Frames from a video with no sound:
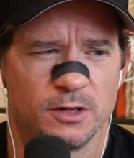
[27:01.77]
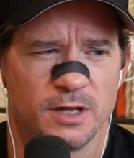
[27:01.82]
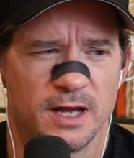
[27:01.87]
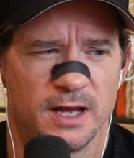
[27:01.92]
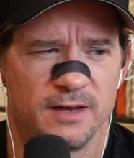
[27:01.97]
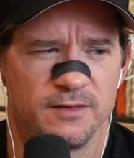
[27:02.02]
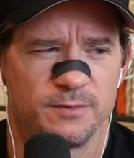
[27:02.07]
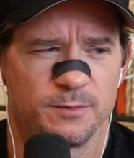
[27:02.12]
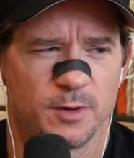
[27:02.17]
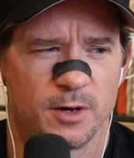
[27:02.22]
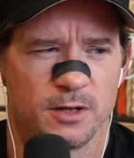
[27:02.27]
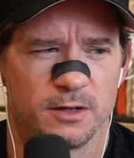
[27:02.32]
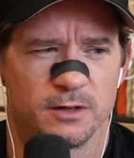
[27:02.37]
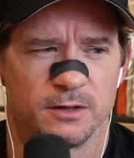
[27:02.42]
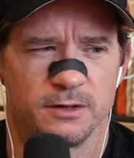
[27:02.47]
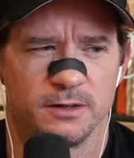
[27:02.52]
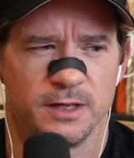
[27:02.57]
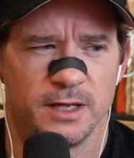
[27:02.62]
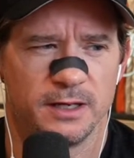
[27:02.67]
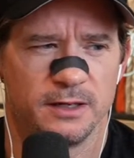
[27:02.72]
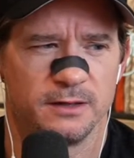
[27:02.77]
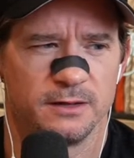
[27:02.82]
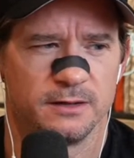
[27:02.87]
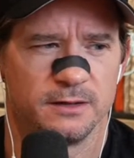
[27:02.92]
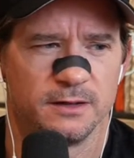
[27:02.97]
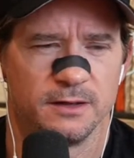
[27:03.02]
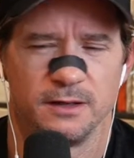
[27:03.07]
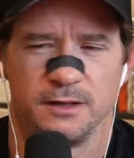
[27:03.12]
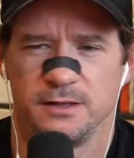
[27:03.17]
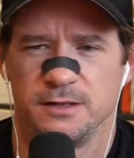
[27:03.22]
life, brother, like
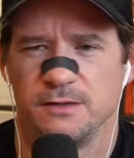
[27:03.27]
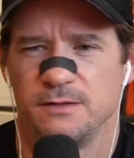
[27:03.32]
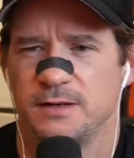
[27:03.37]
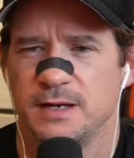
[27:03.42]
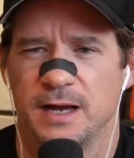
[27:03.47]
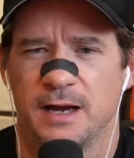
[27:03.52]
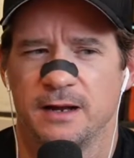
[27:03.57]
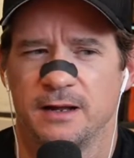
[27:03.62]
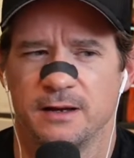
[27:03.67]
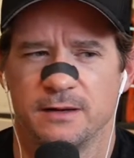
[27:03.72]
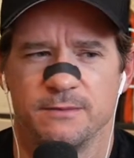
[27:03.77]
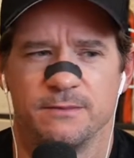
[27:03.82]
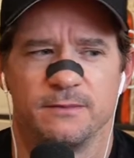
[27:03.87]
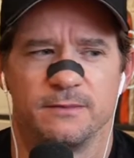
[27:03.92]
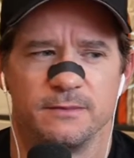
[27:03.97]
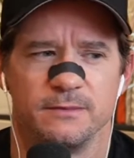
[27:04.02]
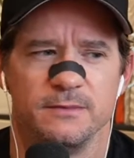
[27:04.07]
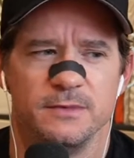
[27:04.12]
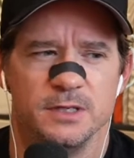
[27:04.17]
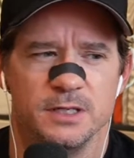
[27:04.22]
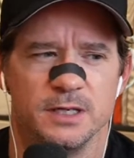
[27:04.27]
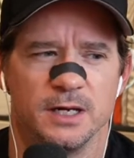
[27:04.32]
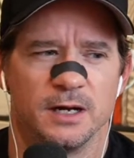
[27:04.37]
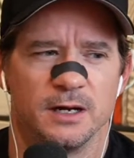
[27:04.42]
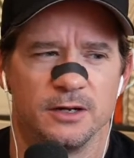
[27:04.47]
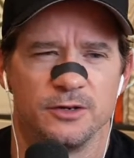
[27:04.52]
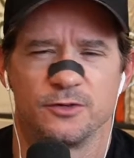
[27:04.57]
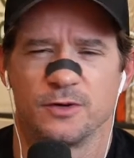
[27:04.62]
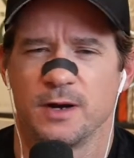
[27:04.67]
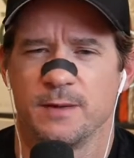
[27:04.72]
you gotta
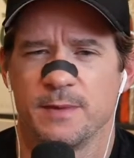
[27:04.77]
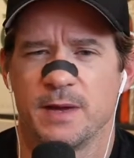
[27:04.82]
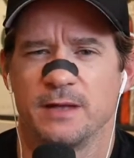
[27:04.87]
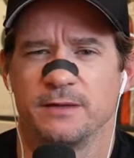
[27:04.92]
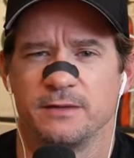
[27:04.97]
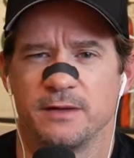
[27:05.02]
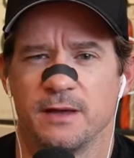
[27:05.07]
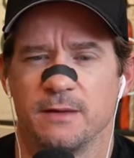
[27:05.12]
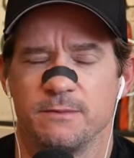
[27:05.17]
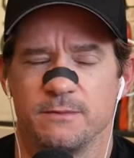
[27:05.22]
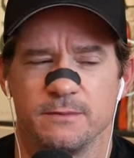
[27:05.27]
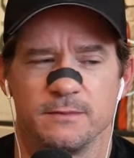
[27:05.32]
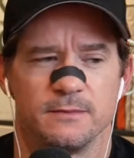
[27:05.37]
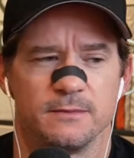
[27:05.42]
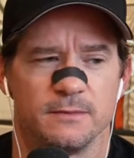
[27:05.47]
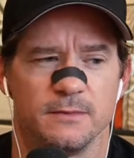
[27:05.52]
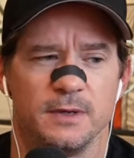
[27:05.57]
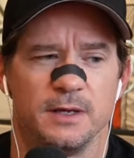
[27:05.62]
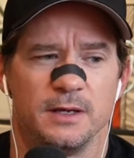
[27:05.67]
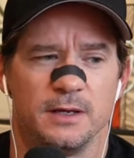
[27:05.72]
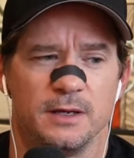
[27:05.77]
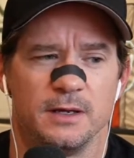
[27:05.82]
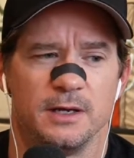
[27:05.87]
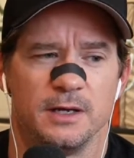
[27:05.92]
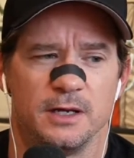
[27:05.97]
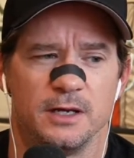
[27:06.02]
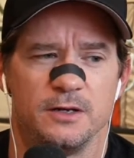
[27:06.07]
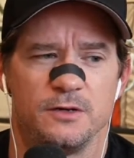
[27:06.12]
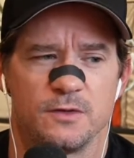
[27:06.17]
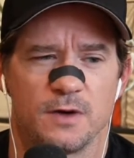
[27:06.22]
try mouth tape.
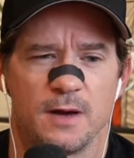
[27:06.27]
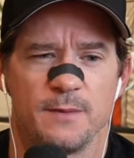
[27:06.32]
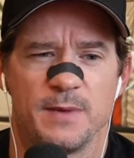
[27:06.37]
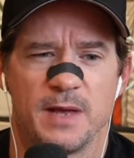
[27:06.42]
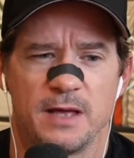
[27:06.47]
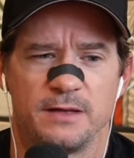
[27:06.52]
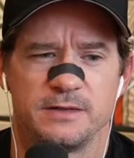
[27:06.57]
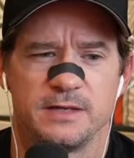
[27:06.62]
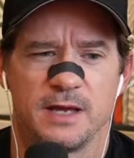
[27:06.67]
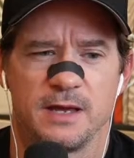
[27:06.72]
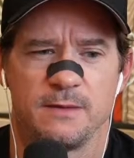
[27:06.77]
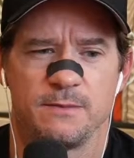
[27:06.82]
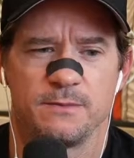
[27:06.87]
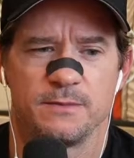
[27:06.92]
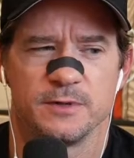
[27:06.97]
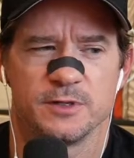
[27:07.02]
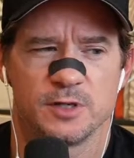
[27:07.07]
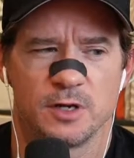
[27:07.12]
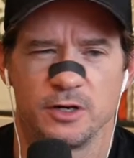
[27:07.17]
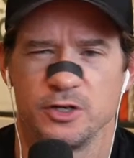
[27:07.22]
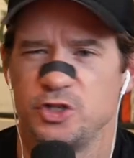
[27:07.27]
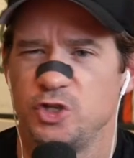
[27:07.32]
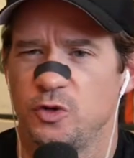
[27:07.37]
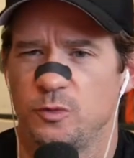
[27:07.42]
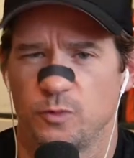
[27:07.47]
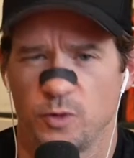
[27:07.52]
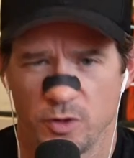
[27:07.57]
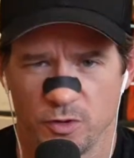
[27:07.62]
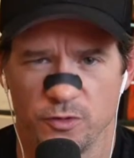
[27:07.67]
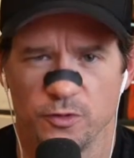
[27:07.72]
Try mouth tape as long as you can
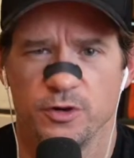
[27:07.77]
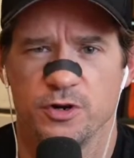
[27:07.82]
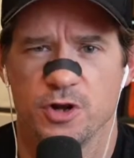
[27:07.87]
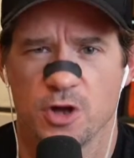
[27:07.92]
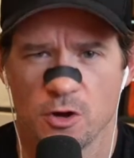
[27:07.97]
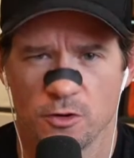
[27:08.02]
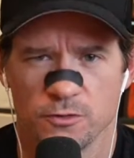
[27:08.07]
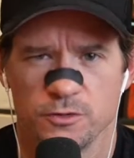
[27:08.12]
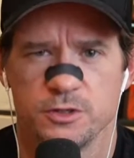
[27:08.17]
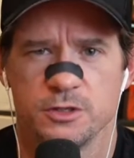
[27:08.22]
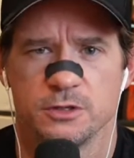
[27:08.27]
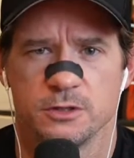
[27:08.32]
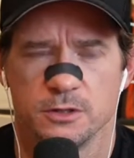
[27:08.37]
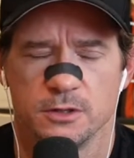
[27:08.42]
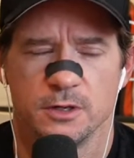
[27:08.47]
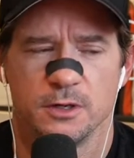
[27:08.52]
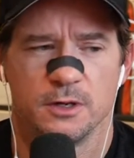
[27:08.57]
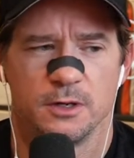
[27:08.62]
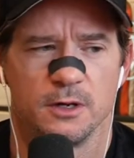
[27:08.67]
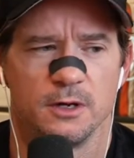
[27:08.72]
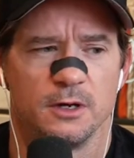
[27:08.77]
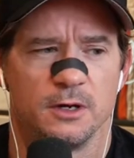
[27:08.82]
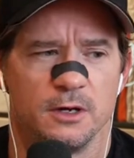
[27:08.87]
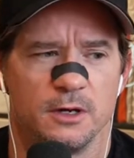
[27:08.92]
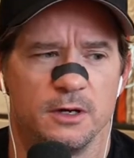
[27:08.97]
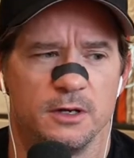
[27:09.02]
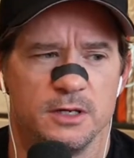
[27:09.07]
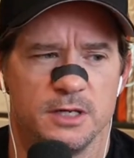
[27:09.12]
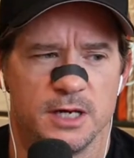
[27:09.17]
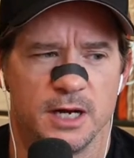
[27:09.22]
breathe through your nose.
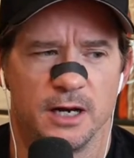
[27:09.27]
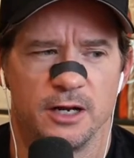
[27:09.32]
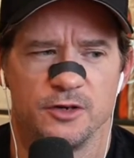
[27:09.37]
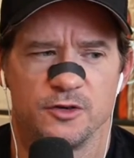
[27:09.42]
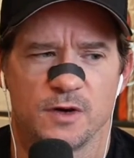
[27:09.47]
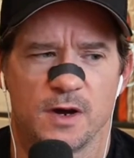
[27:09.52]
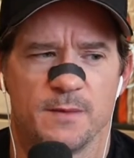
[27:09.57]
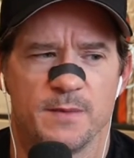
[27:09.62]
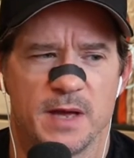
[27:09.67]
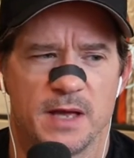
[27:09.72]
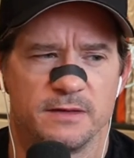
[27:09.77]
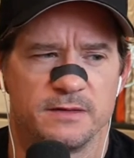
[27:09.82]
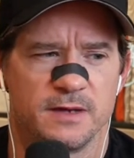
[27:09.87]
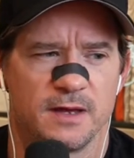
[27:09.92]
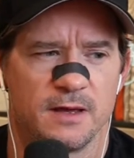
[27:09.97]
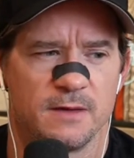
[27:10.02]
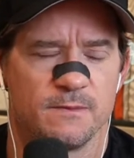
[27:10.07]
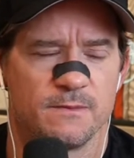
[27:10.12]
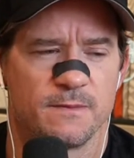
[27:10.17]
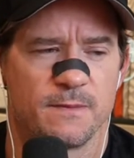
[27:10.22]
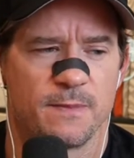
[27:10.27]
You got to try mouth tape,